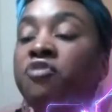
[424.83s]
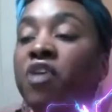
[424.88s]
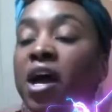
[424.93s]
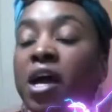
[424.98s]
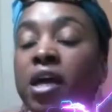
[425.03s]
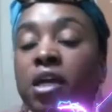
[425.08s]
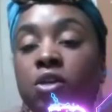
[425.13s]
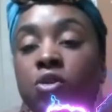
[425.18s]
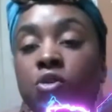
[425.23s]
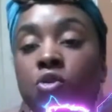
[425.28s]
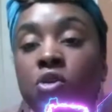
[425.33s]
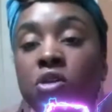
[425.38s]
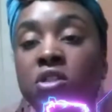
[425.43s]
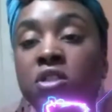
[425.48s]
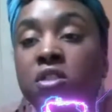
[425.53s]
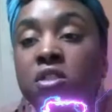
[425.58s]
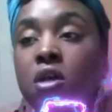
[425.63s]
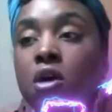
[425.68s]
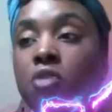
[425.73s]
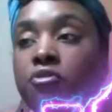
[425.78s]
find
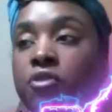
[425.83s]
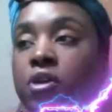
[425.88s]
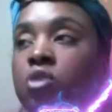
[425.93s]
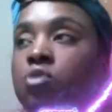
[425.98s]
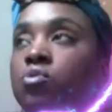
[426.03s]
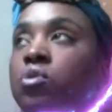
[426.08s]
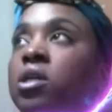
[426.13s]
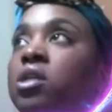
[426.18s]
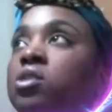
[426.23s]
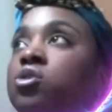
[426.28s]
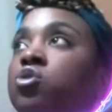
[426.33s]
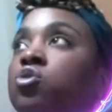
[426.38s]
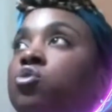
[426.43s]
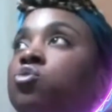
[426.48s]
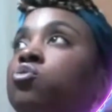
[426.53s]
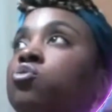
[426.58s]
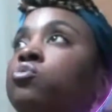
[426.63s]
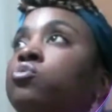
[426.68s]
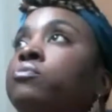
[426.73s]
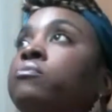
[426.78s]
yourself and you need
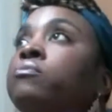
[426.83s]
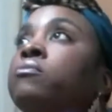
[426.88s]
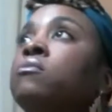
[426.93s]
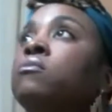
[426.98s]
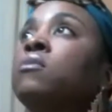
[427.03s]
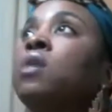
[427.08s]
to